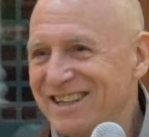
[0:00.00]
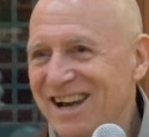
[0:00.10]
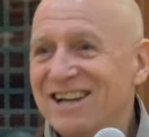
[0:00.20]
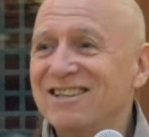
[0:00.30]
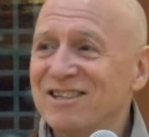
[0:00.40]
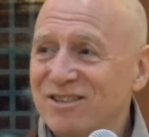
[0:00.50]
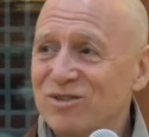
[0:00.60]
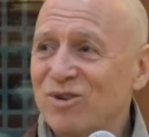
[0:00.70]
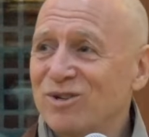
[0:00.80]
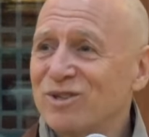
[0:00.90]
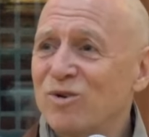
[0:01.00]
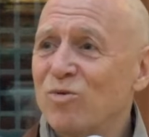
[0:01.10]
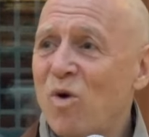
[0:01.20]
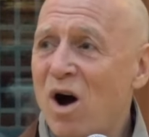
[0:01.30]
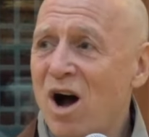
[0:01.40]
And this is also
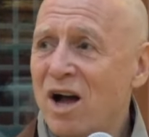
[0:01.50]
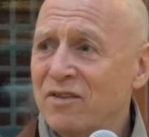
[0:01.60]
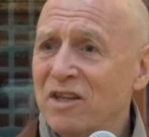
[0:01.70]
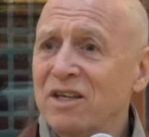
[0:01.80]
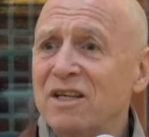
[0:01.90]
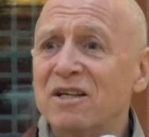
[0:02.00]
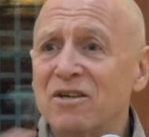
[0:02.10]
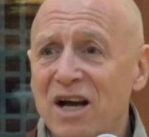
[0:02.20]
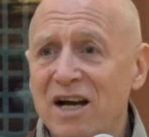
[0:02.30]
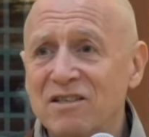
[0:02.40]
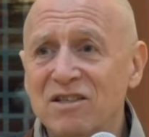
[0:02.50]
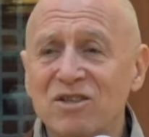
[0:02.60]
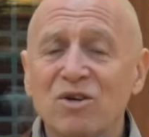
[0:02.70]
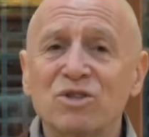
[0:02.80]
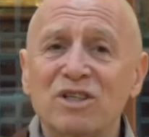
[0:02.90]
why the year has
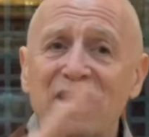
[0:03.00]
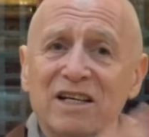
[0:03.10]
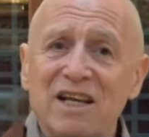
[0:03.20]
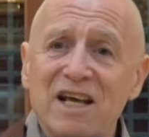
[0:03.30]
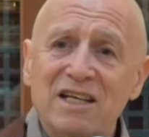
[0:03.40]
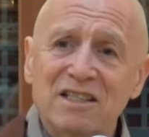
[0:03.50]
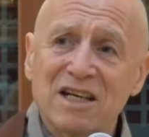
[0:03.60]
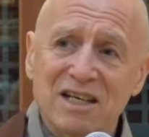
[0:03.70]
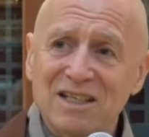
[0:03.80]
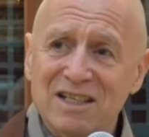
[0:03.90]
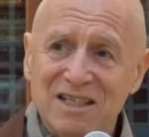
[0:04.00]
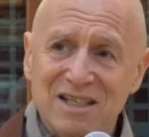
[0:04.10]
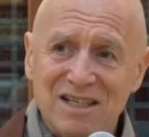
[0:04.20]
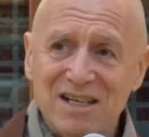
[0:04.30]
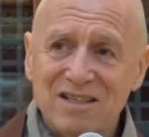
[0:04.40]
Kyol Che and Hae Jae,
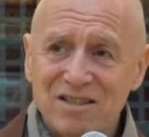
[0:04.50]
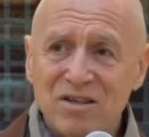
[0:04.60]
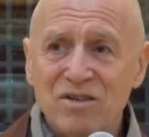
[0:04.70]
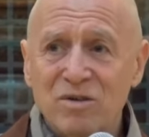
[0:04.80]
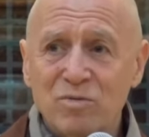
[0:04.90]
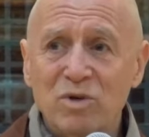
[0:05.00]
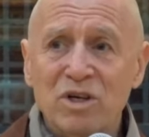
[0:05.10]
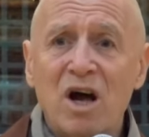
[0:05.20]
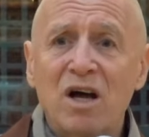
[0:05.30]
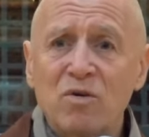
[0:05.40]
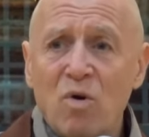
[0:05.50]
so that we're not